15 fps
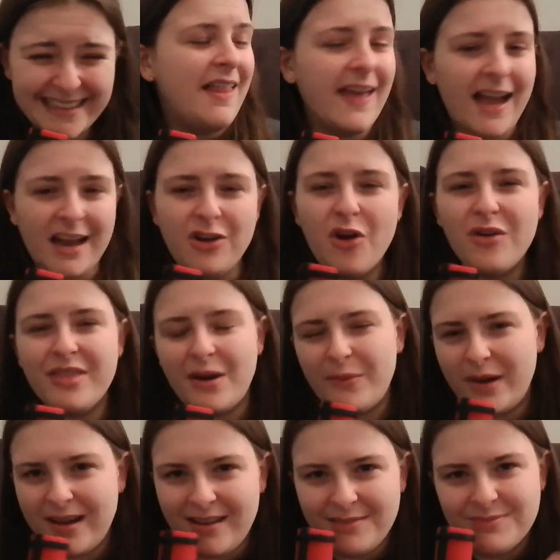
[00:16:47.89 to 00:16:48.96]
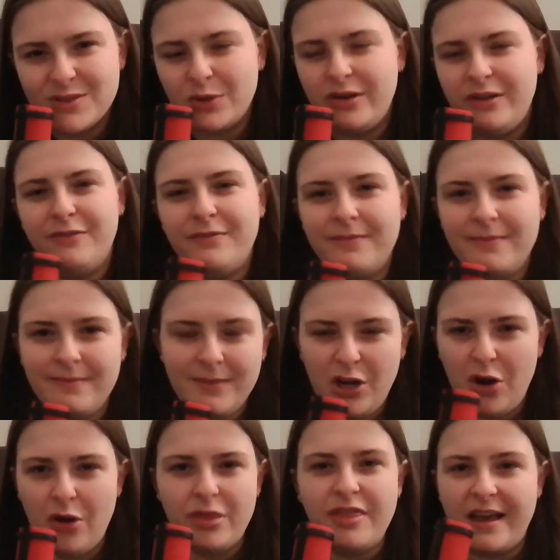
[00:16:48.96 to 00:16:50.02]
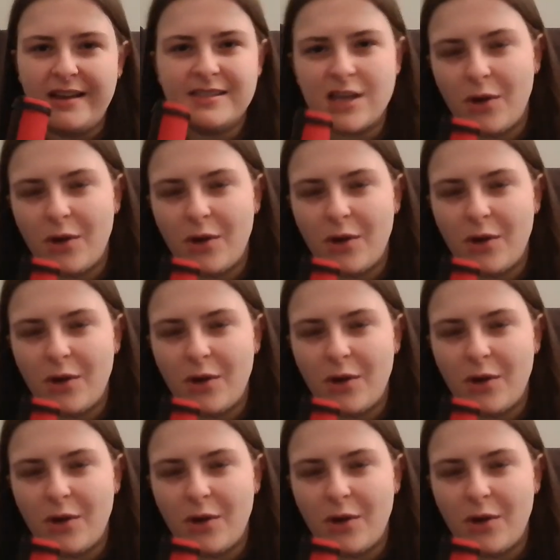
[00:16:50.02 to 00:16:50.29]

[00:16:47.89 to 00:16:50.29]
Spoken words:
Like, I know there were sort of, things